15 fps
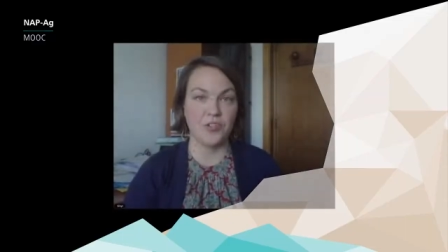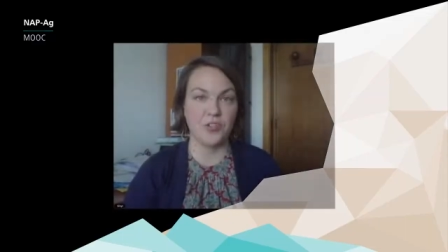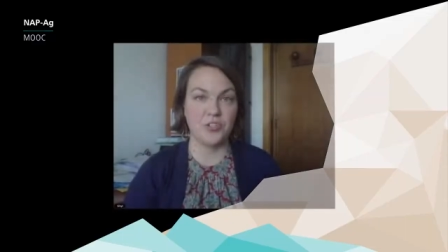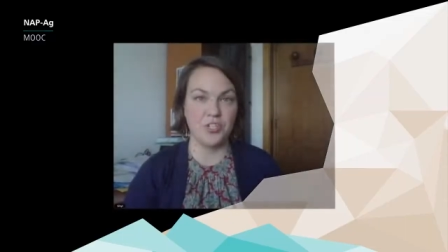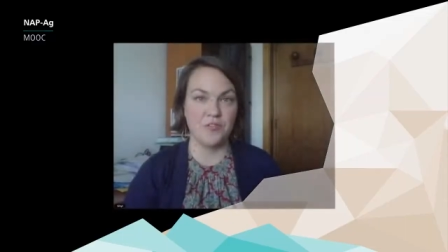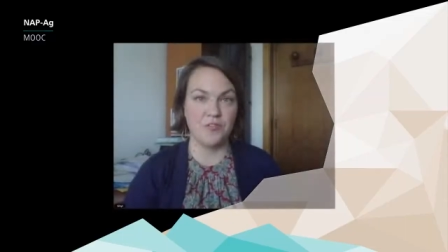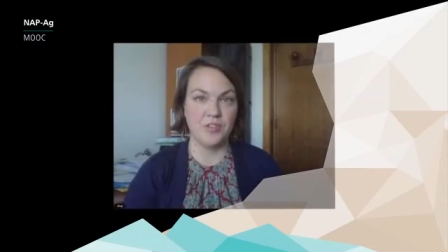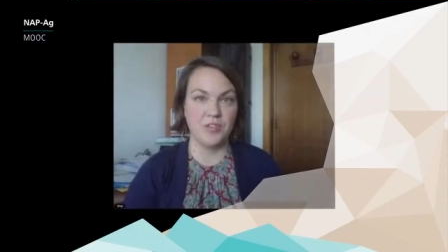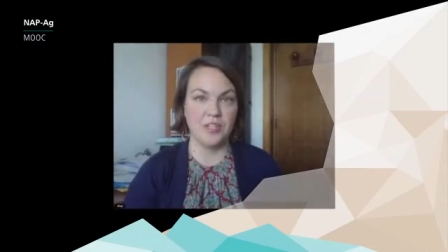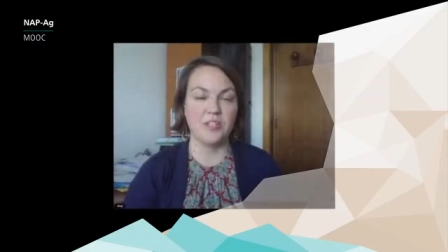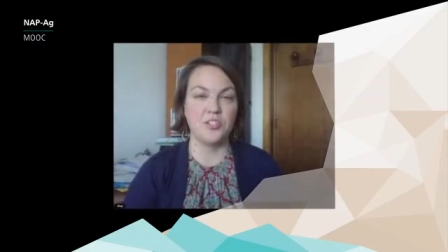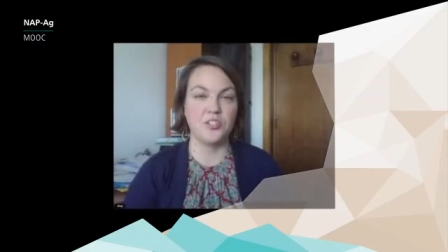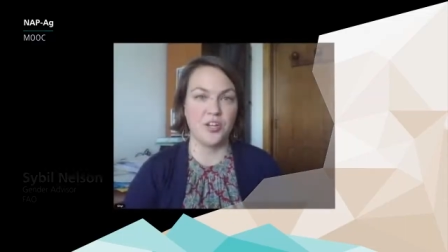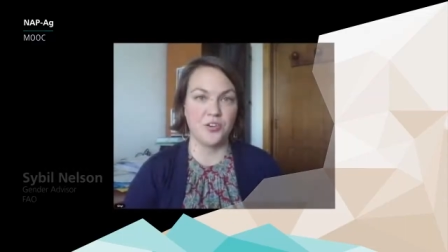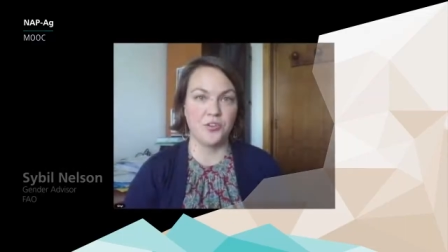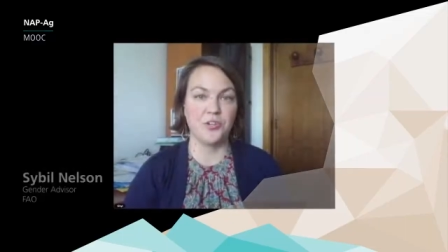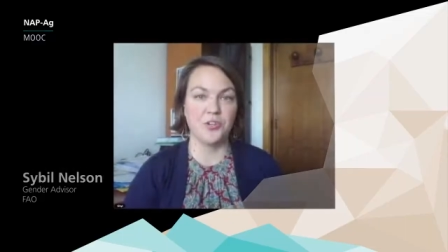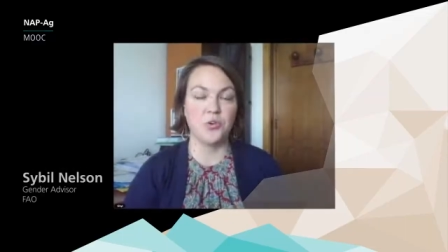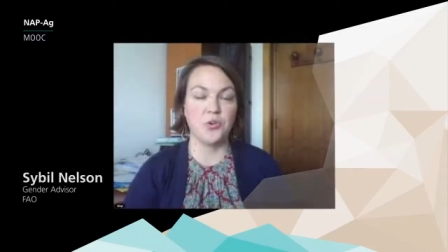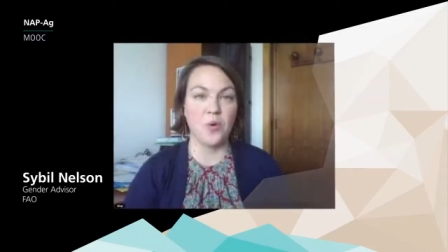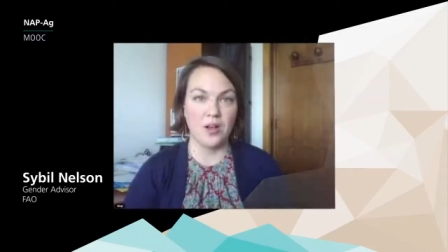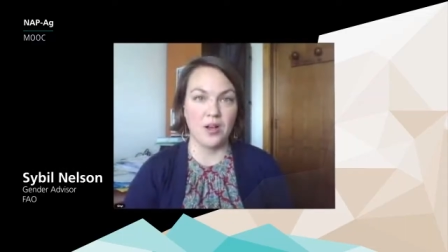for achieving gender
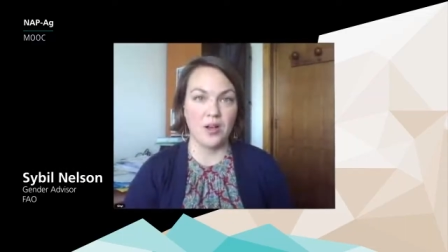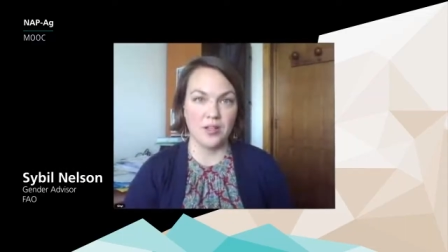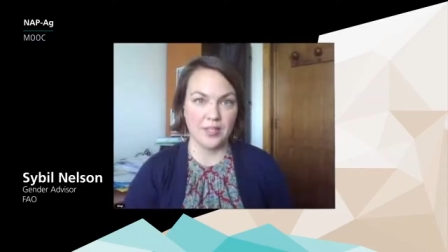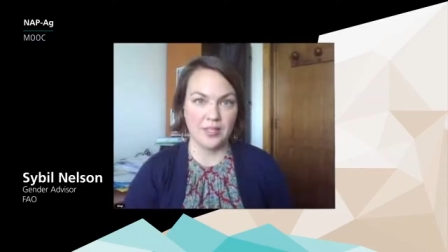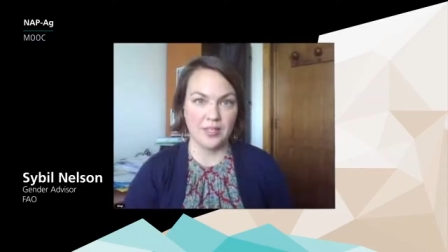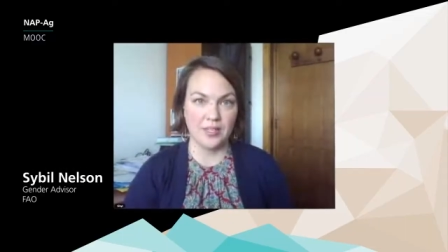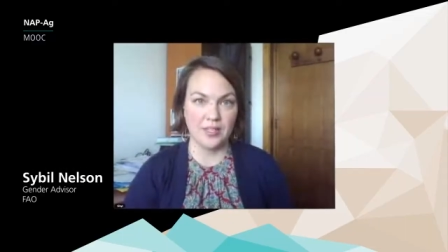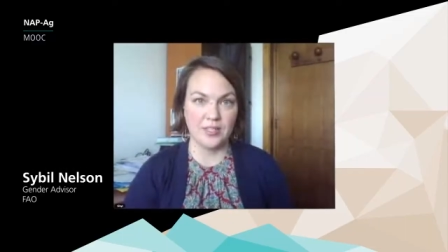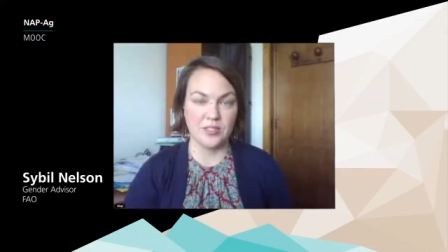equality,